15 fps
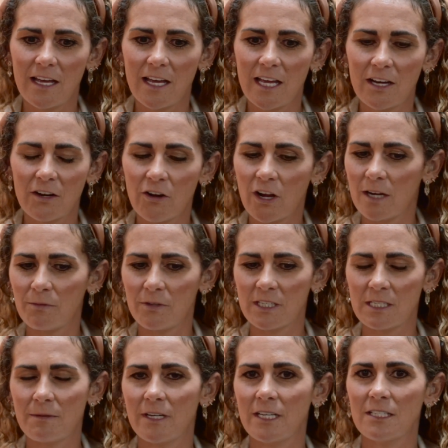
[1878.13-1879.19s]
an incredible
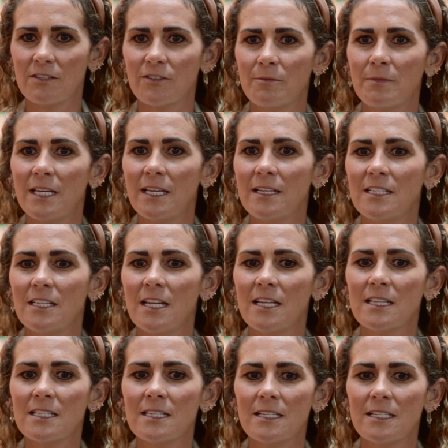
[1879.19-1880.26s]
experience for me in
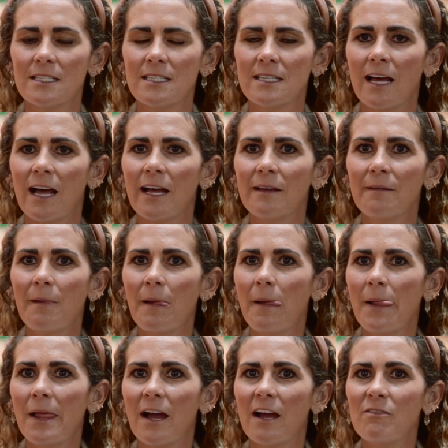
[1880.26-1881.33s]
the sense that
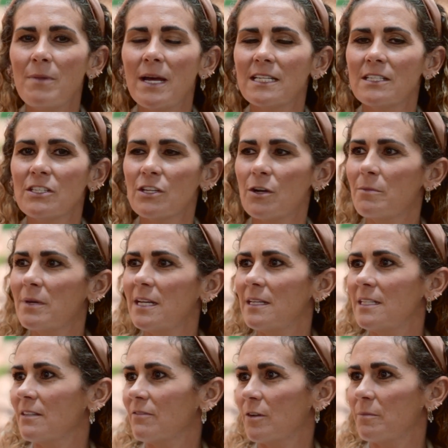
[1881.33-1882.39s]
I've met so many
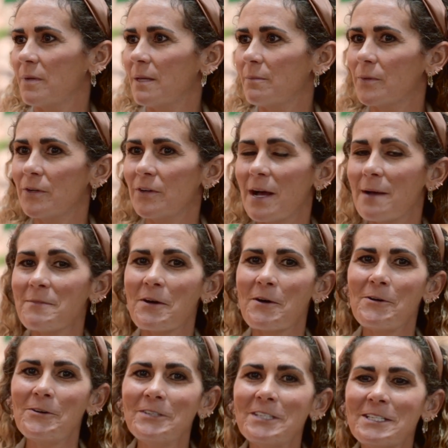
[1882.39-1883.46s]
different people. I'm the
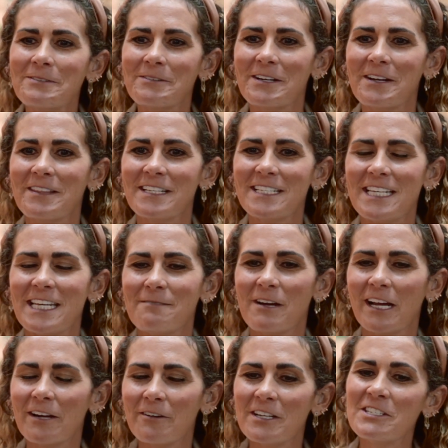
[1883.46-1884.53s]
oldest one on the team.
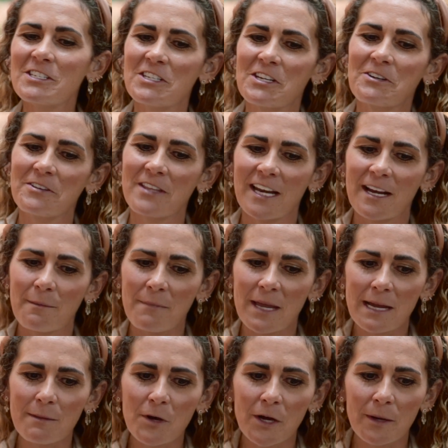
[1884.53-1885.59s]
I always joke that I'm
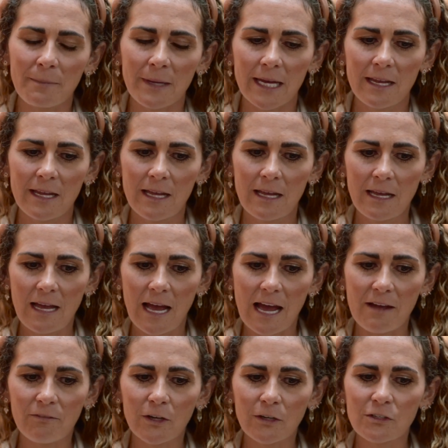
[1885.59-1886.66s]
Mamaw, but
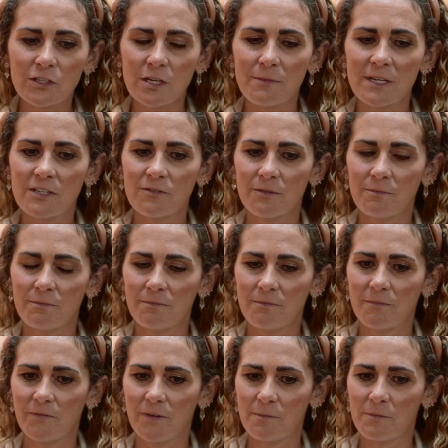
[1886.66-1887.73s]
I've learned so much from
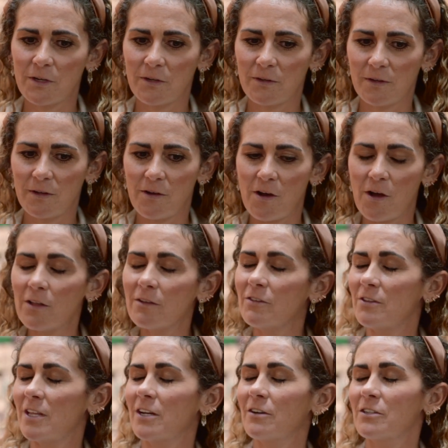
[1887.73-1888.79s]
all of
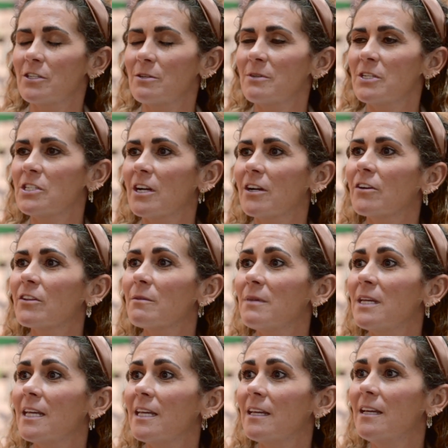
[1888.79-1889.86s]
you that are so much younger than
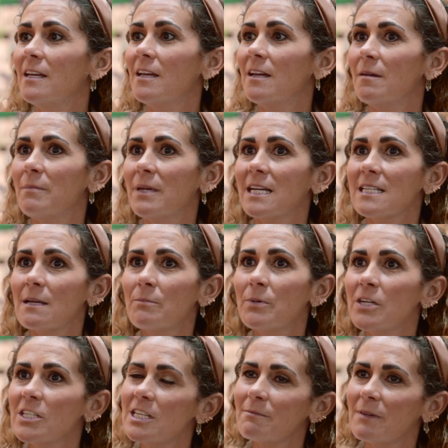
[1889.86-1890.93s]
me because I'm
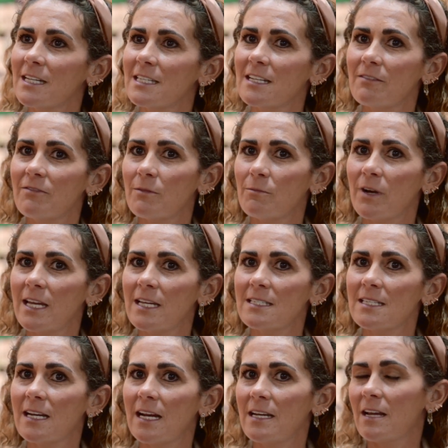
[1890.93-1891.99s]
pushing myself in ways
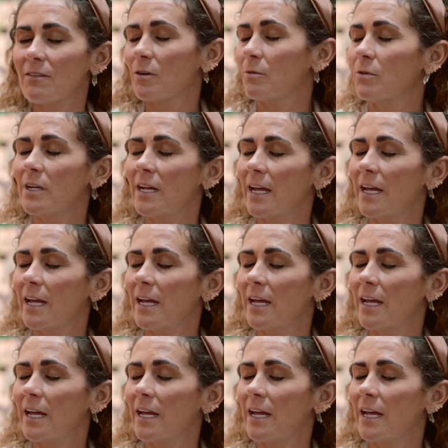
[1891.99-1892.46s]
that I never would